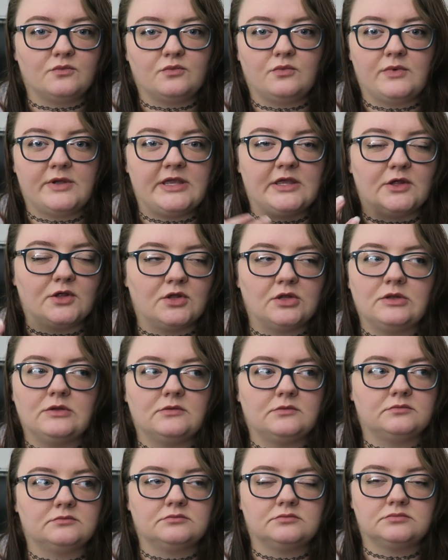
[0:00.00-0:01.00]

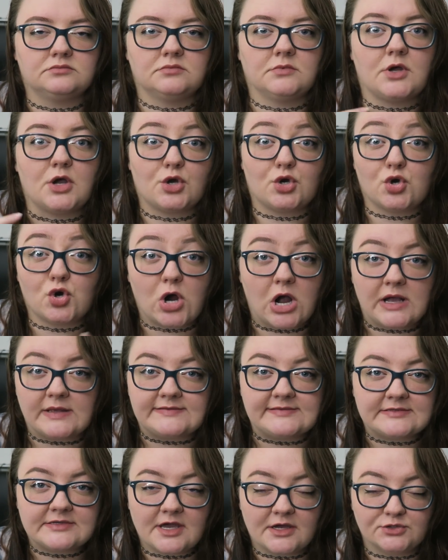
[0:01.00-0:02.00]
wheel
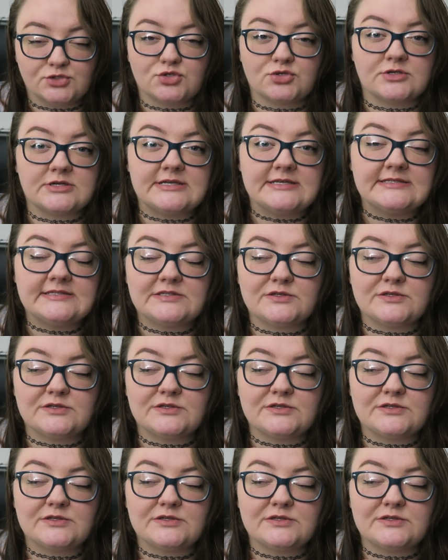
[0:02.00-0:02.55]
across countries.